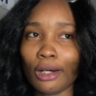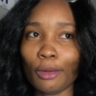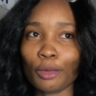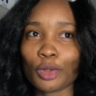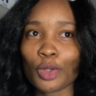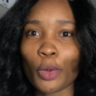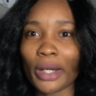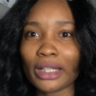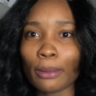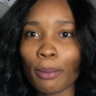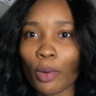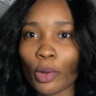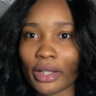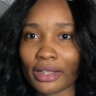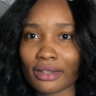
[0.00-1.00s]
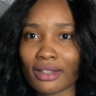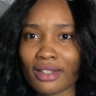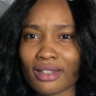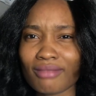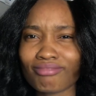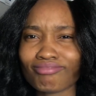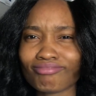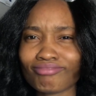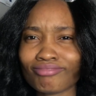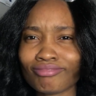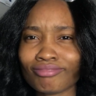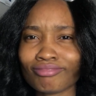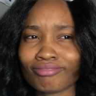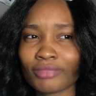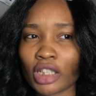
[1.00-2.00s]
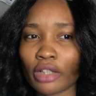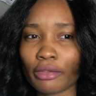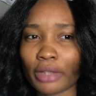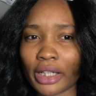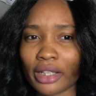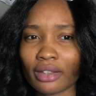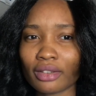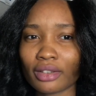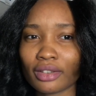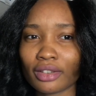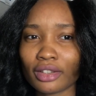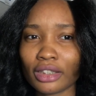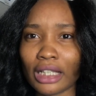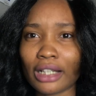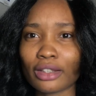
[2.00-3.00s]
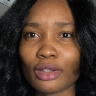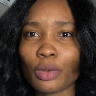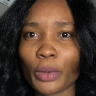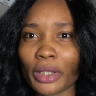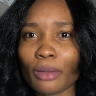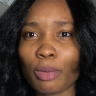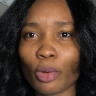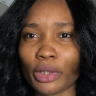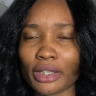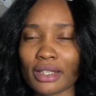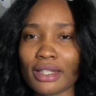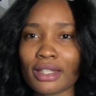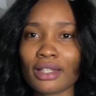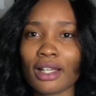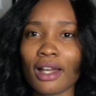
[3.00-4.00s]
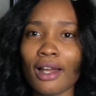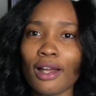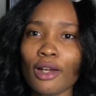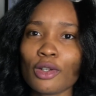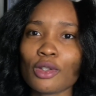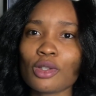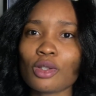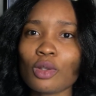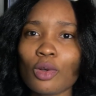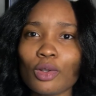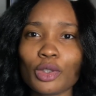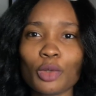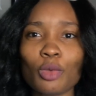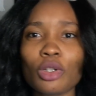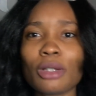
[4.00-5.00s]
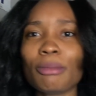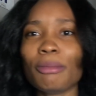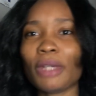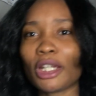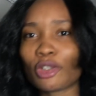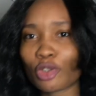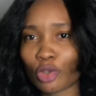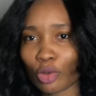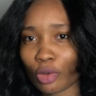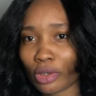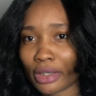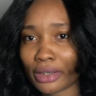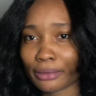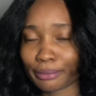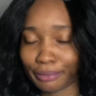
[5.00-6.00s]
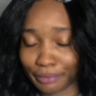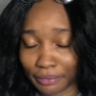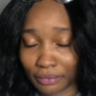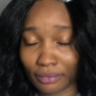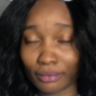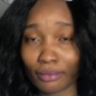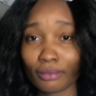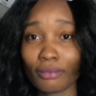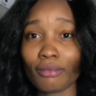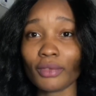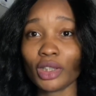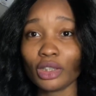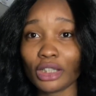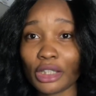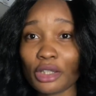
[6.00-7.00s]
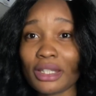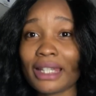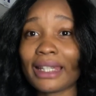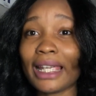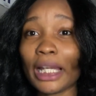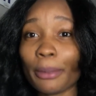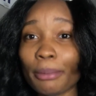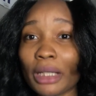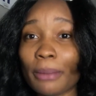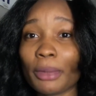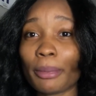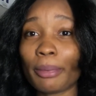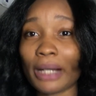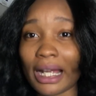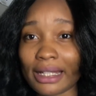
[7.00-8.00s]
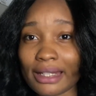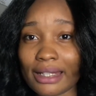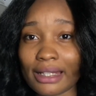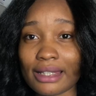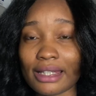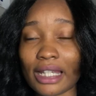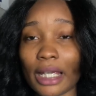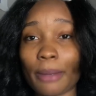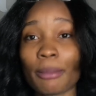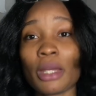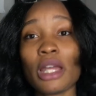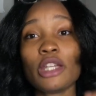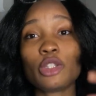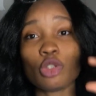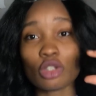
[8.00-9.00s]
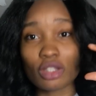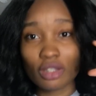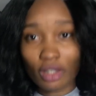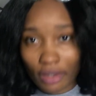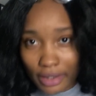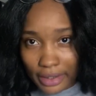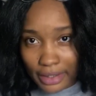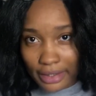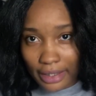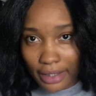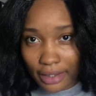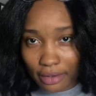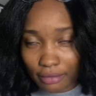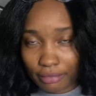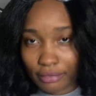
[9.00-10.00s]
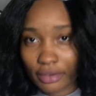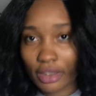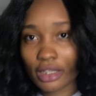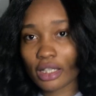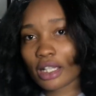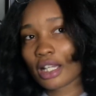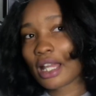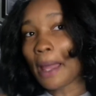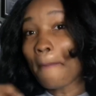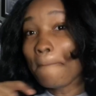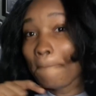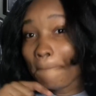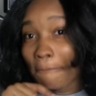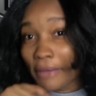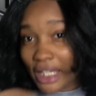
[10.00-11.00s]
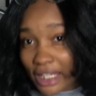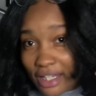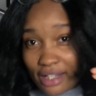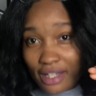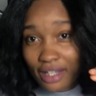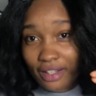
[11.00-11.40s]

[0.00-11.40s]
20 points, right? Yeah, 20 points. So you want to make sure that you take Nbme practice exam. Your starting date, mid,